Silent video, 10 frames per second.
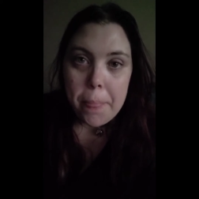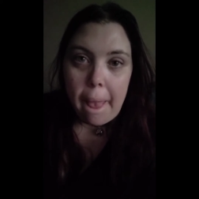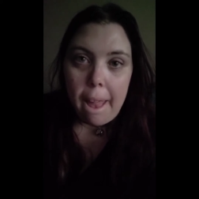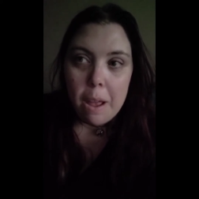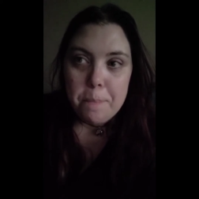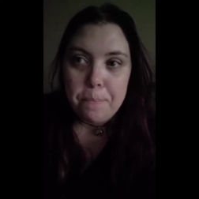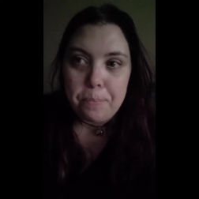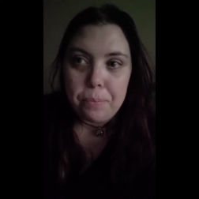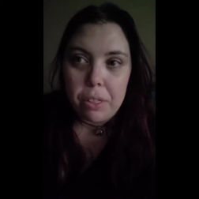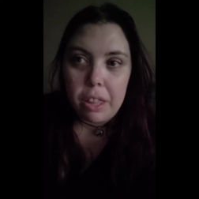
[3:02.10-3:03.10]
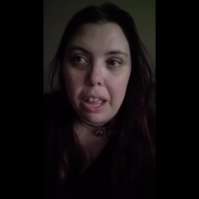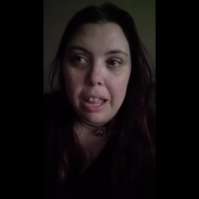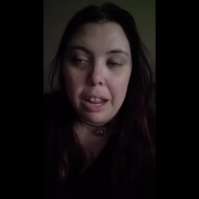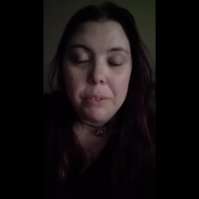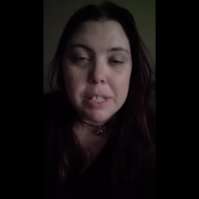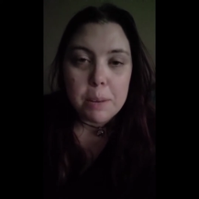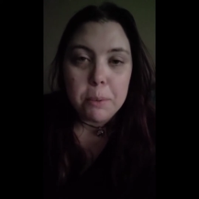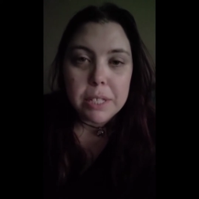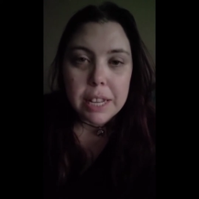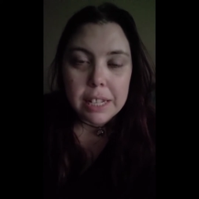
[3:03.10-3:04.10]
and I was
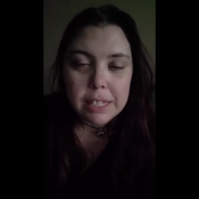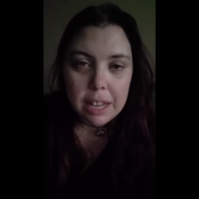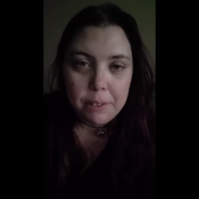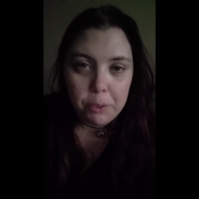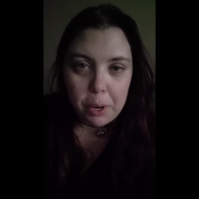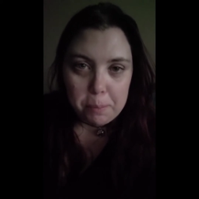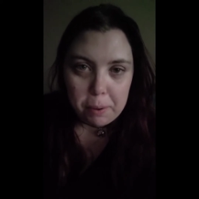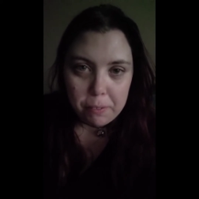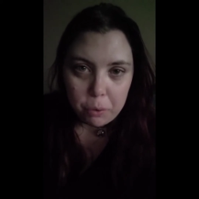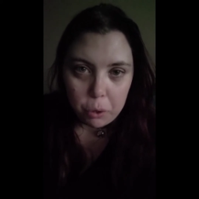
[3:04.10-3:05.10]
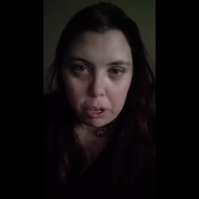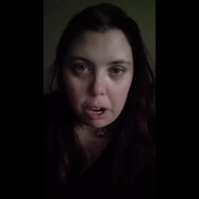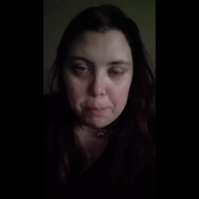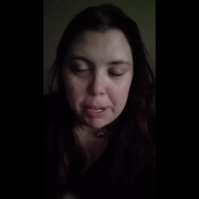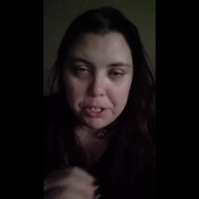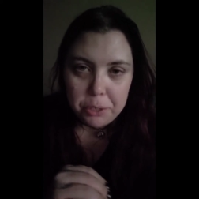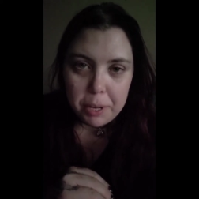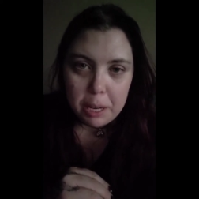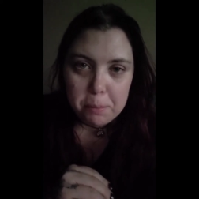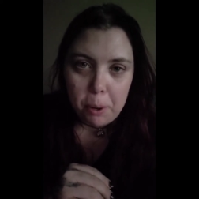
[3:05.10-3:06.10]
able to eat savory before. On my
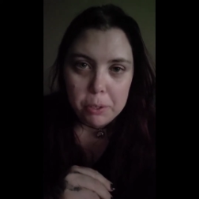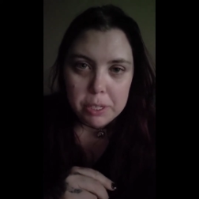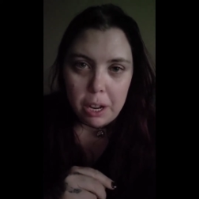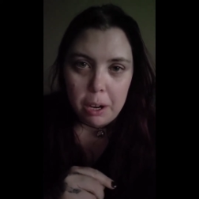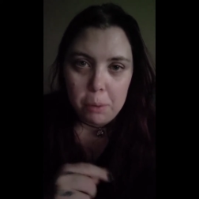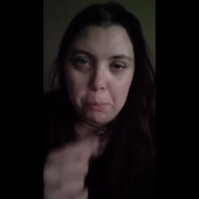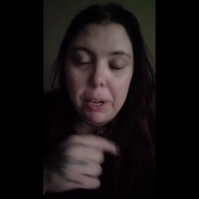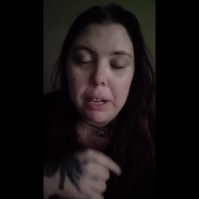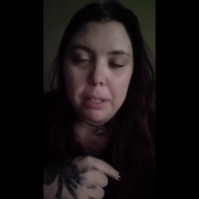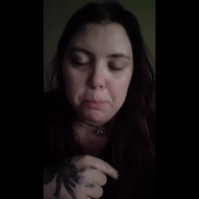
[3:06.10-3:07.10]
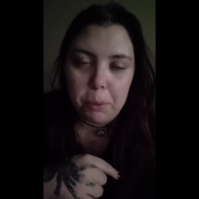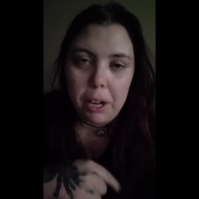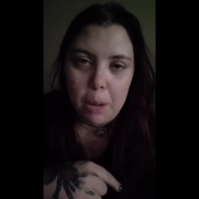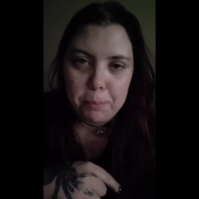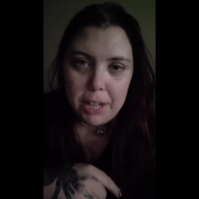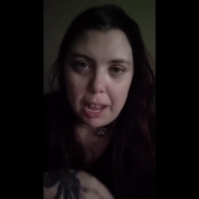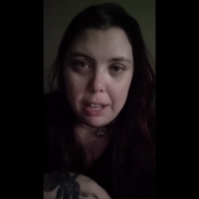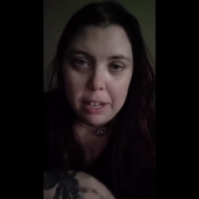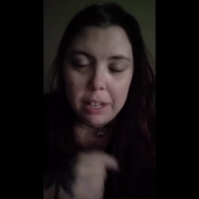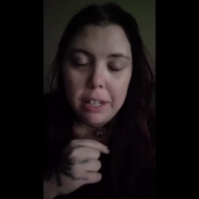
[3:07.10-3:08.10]
2-week post-op or pre-op
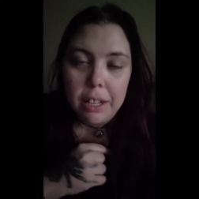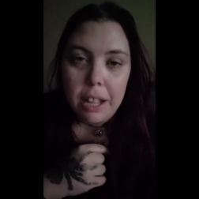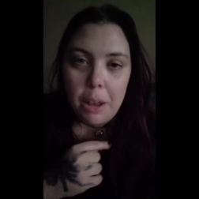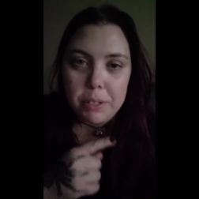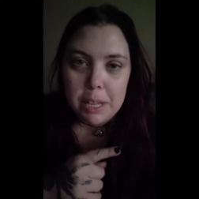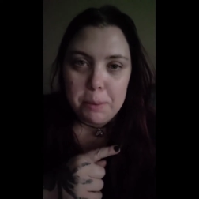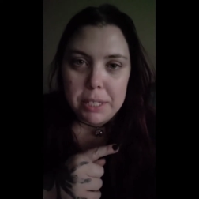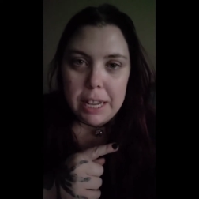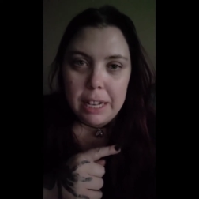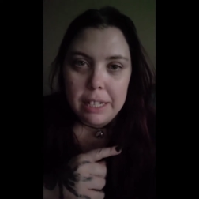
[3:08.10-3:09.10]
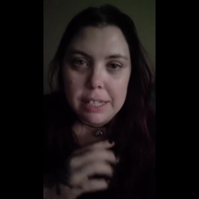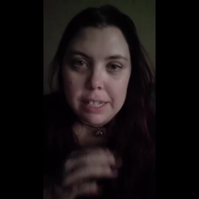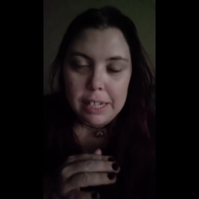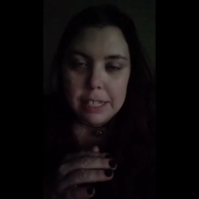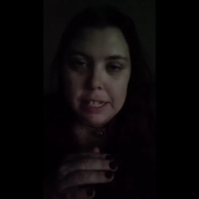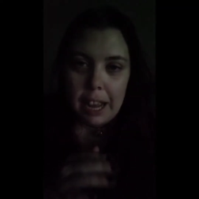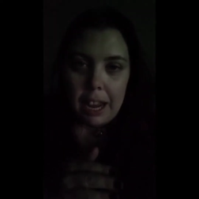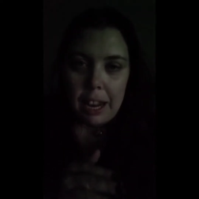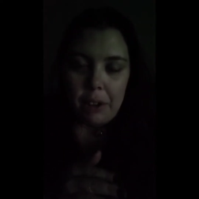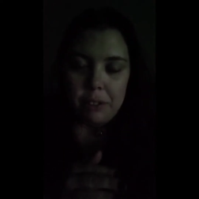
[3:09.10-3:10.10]
diet, I was able to eat a 6 to
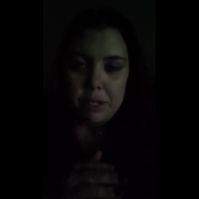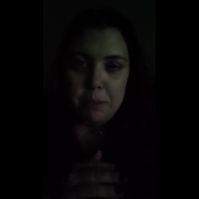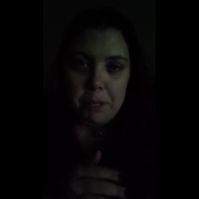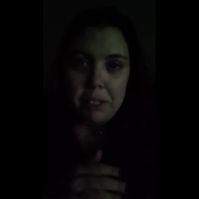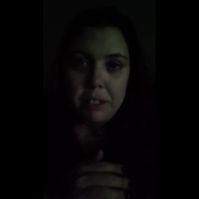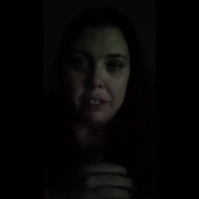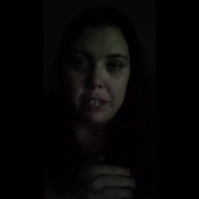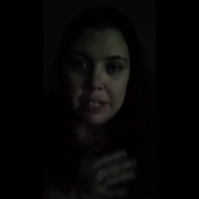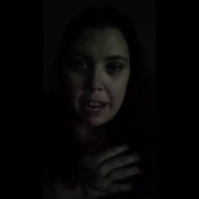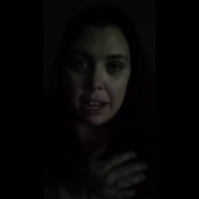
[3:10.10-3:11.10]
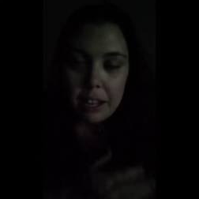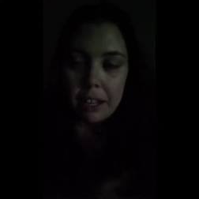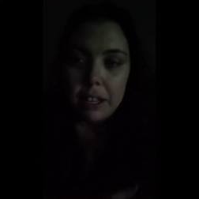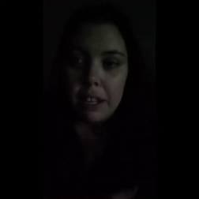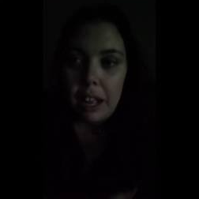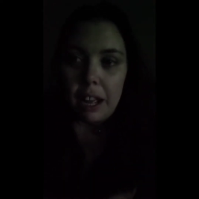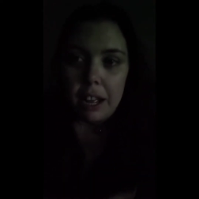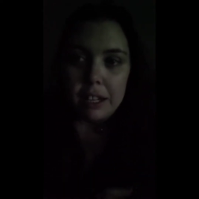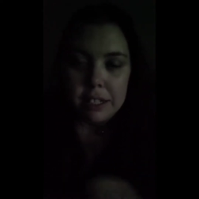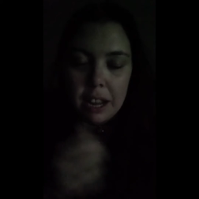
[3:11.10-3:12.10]
8 ounce meal a day
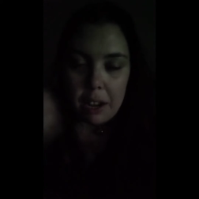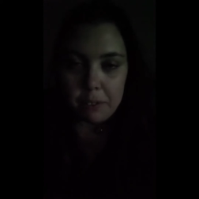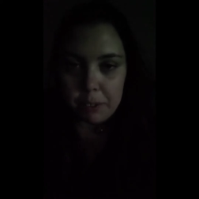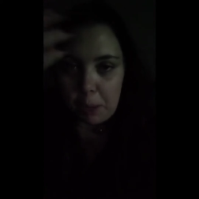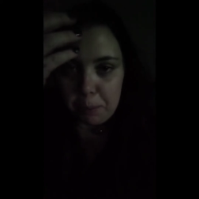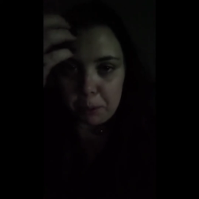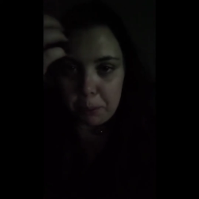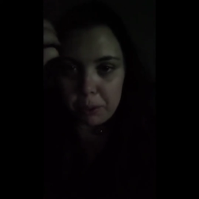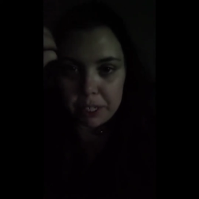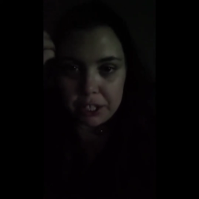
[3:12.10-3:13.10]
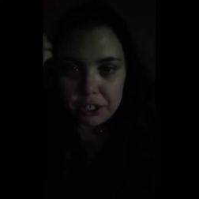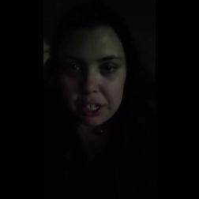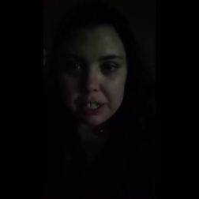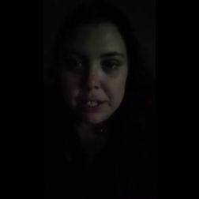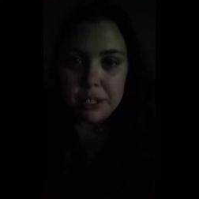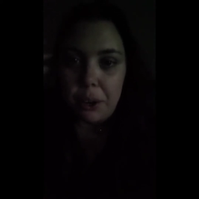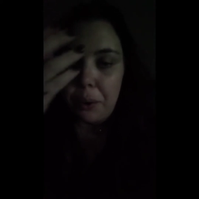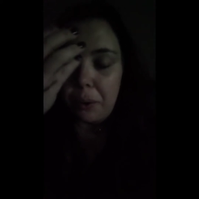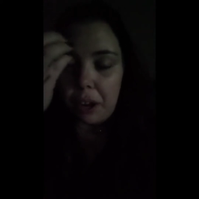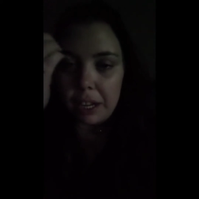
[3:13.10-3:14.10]
and have a couple of protein drinks.
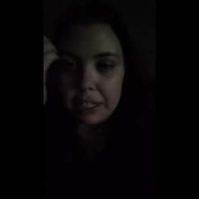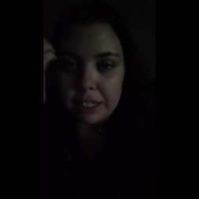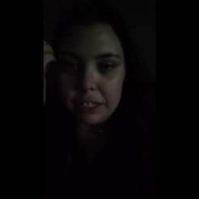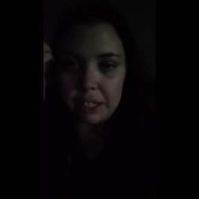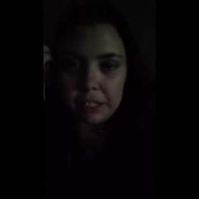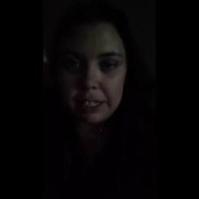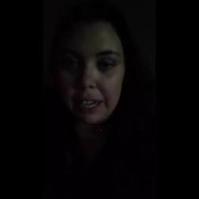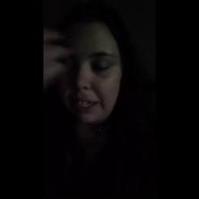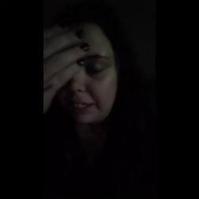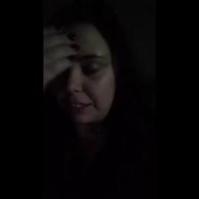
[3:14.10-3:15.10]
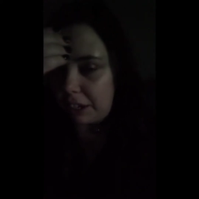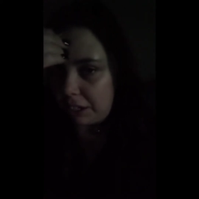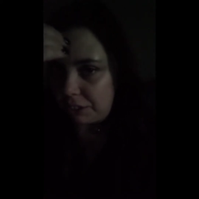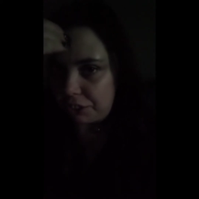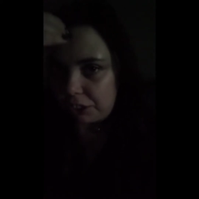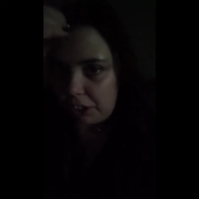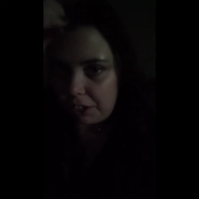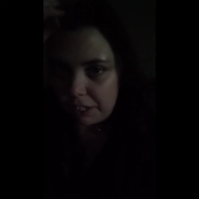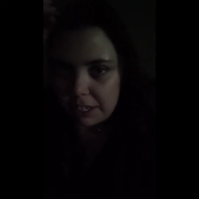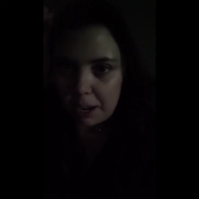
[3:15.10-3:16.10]
So I didn't get all sugar
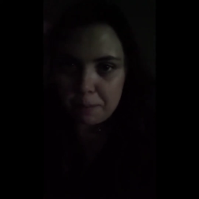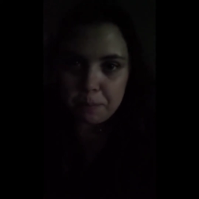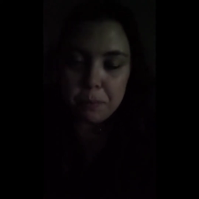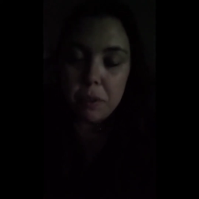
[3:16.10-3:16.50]
all the time,